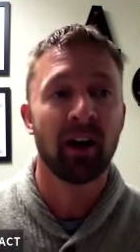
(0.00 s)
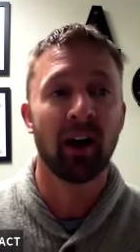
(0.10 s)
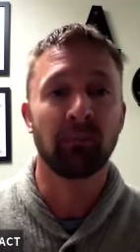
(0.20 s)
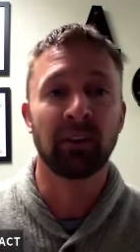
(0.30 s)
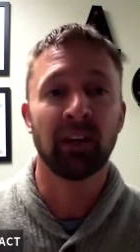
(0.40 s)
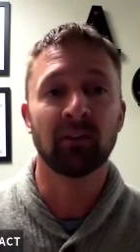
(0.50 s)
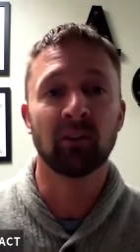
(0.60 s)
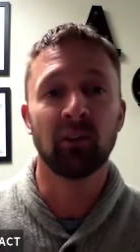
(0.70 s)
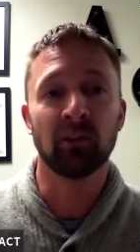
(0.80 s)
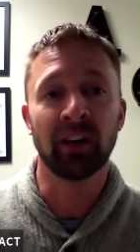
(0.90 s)
um, kids are
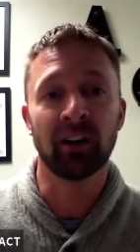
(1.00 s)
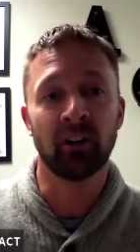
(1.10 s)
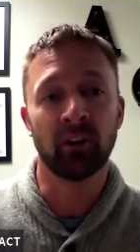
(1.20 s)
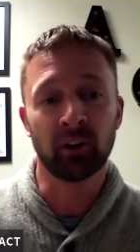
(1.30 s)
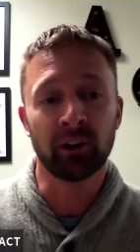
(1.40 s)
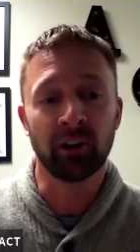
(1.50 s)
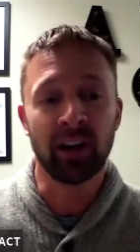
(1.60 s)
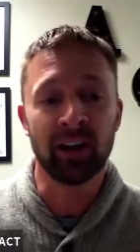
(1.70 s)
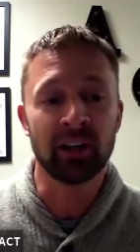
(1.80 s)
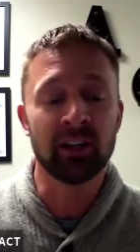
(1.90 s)
using at an earlier
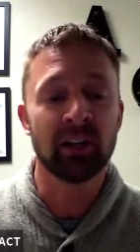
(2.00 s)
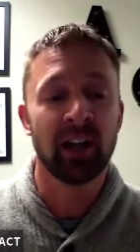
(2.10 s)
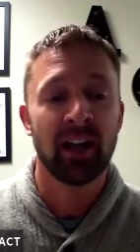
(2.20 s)
age,